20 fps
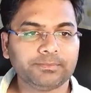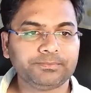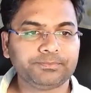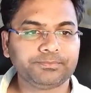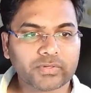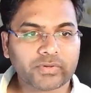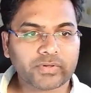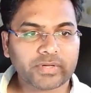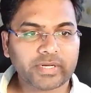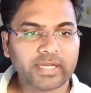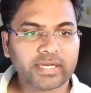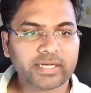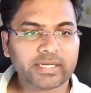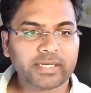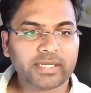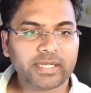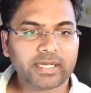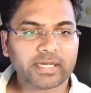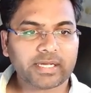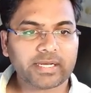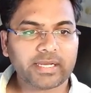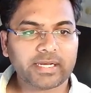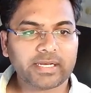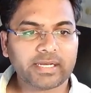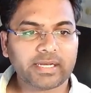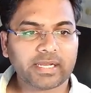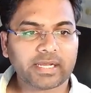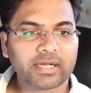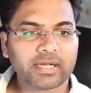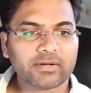So create
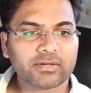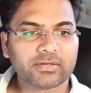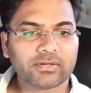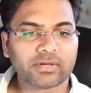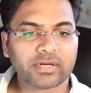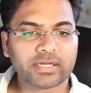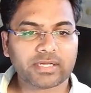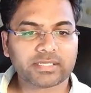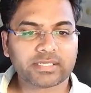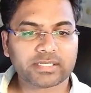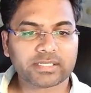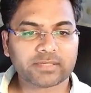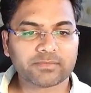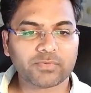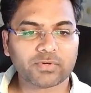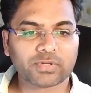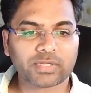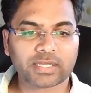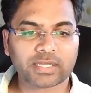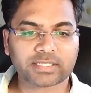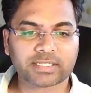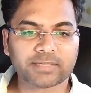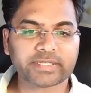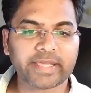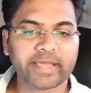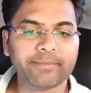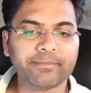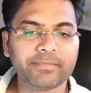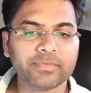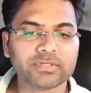an account or registration, both are
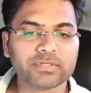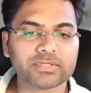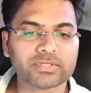same.